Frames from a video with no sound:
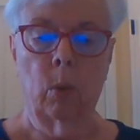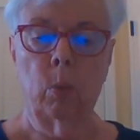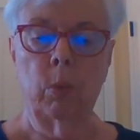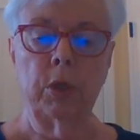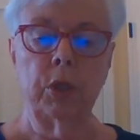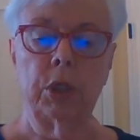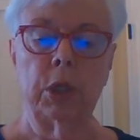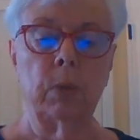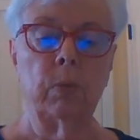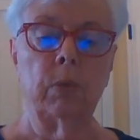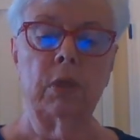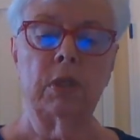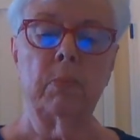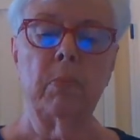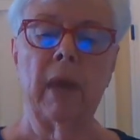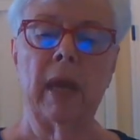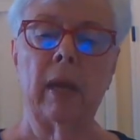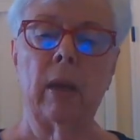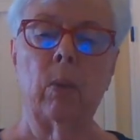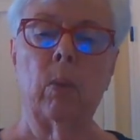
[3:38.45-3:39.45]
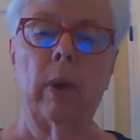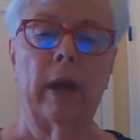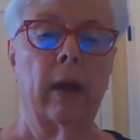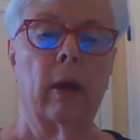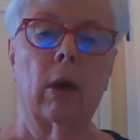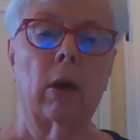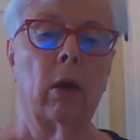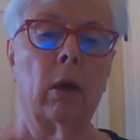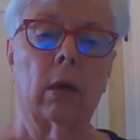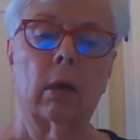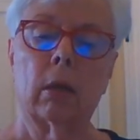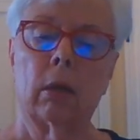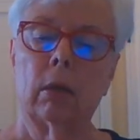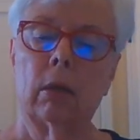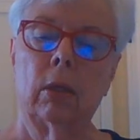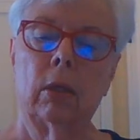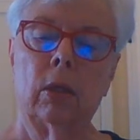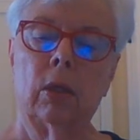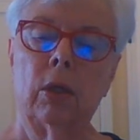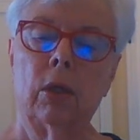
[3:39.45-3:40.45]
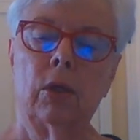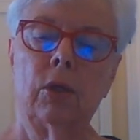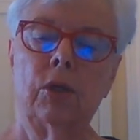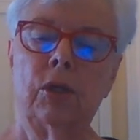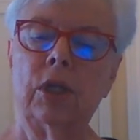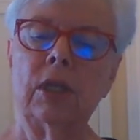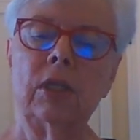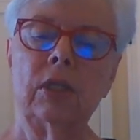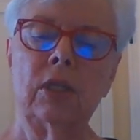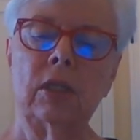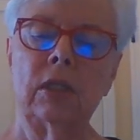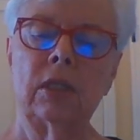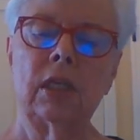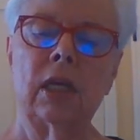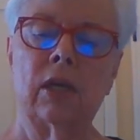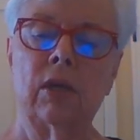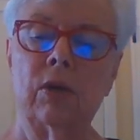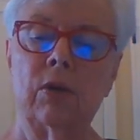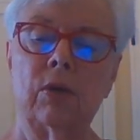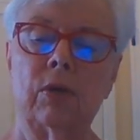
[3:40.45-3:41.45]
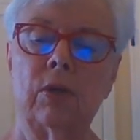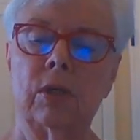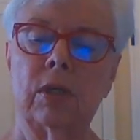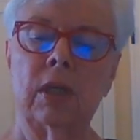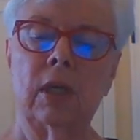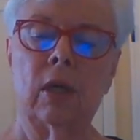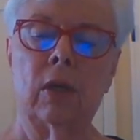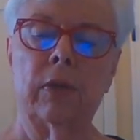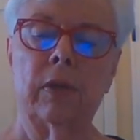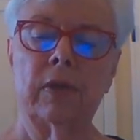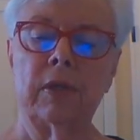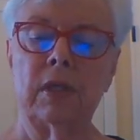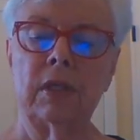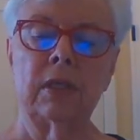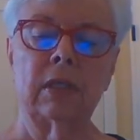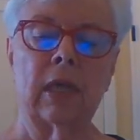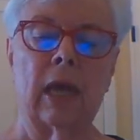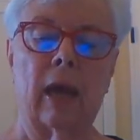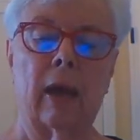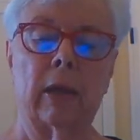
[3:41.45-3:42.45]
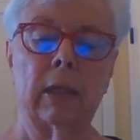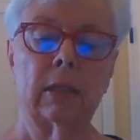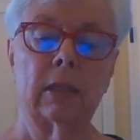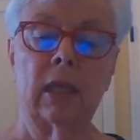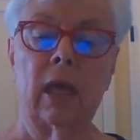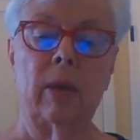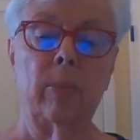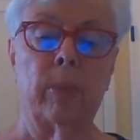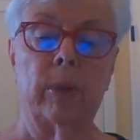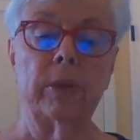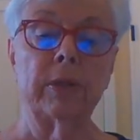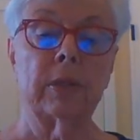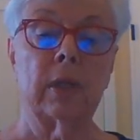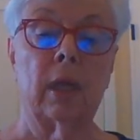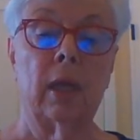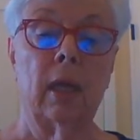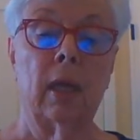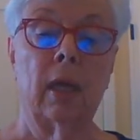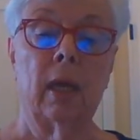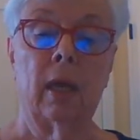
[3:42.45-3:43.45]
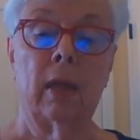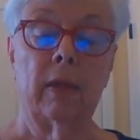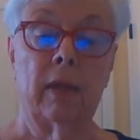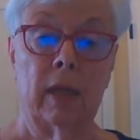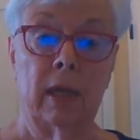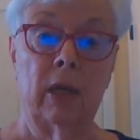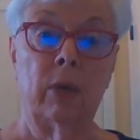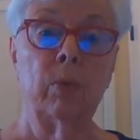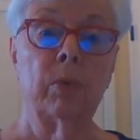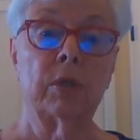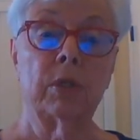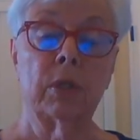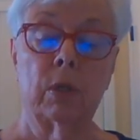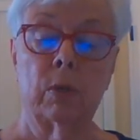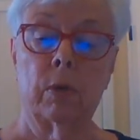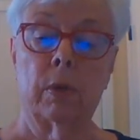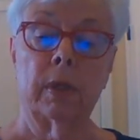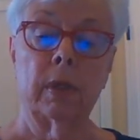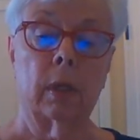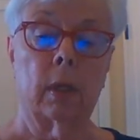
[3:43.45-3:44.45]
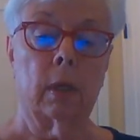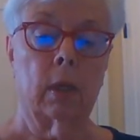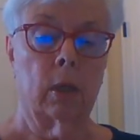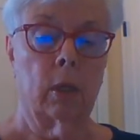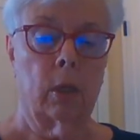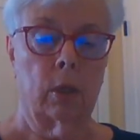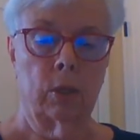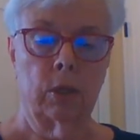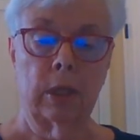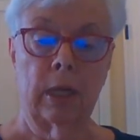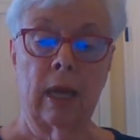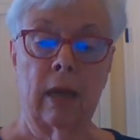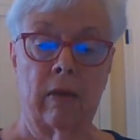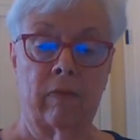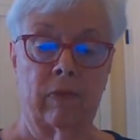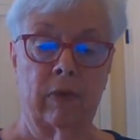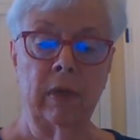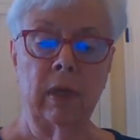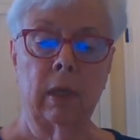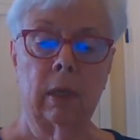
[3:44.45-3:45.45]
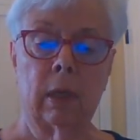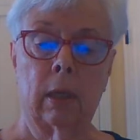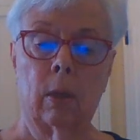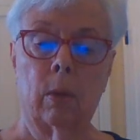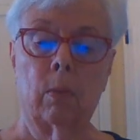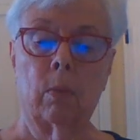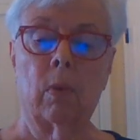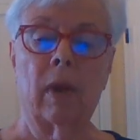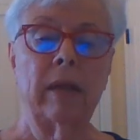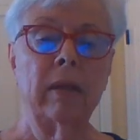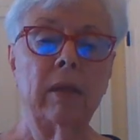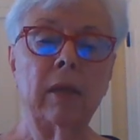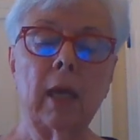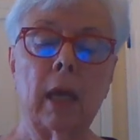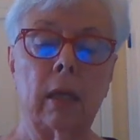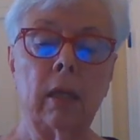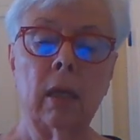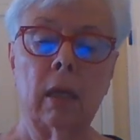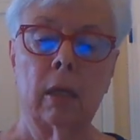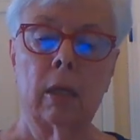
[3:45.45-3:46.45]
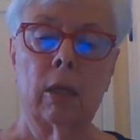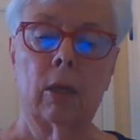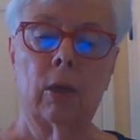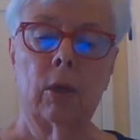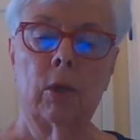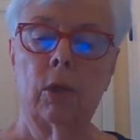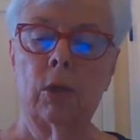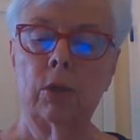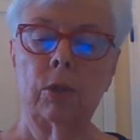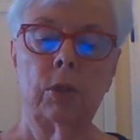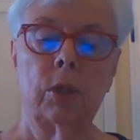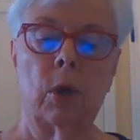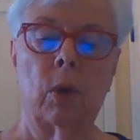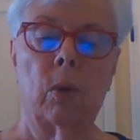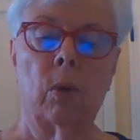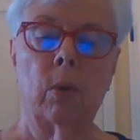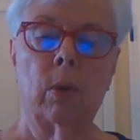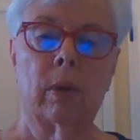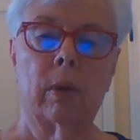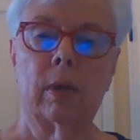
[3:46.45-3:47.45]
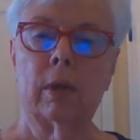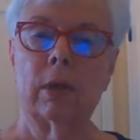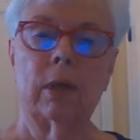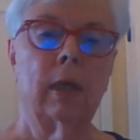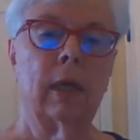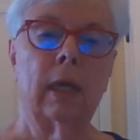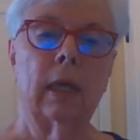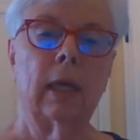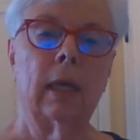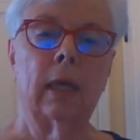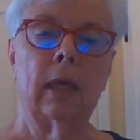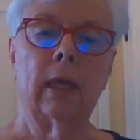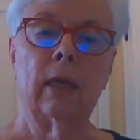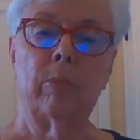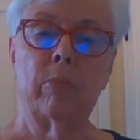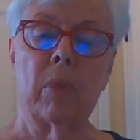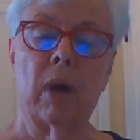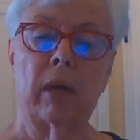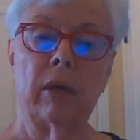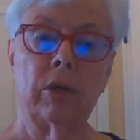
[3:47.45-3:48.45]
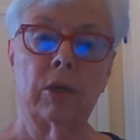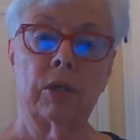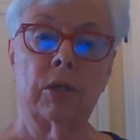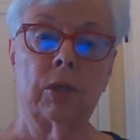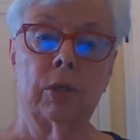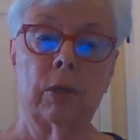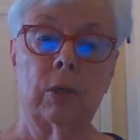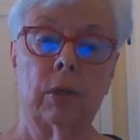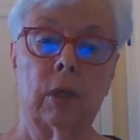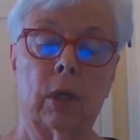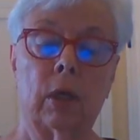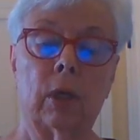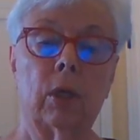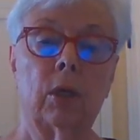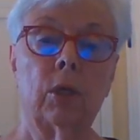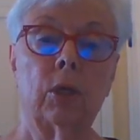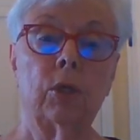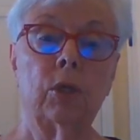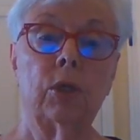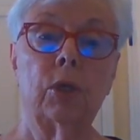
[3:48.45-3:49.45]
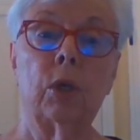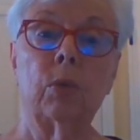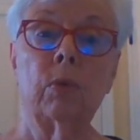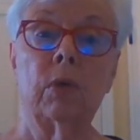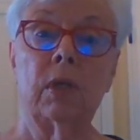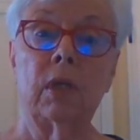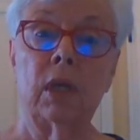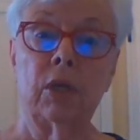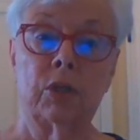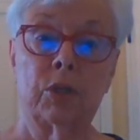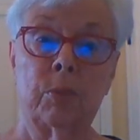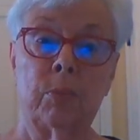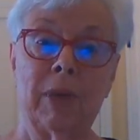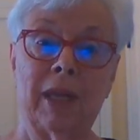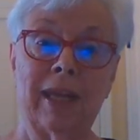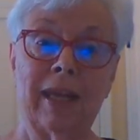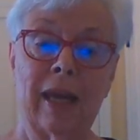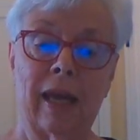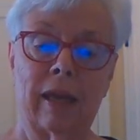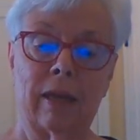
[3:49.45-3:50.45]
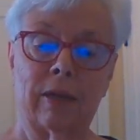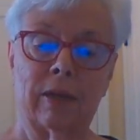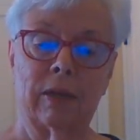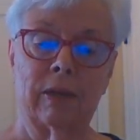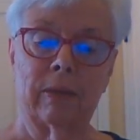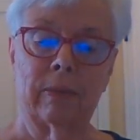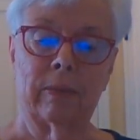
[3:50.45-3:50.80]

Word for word: when she was made aware, Jesus sent her to tell the disciples that he was going to heaven right then. So he admonished her, Don't touch me yet.